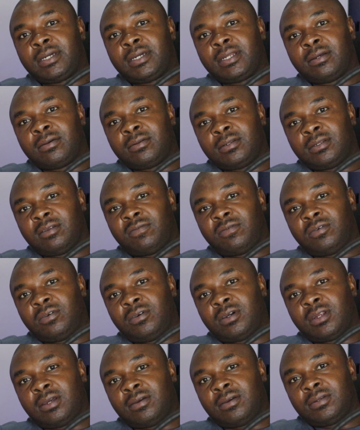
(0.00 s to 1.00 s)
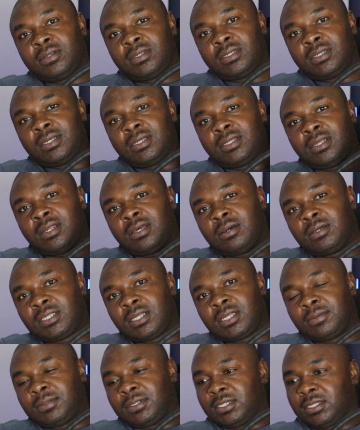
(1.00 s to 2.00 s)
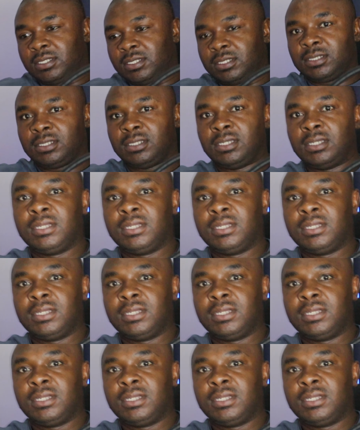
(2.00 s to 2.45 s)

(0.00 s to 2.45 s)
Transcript: background the foreground and our subject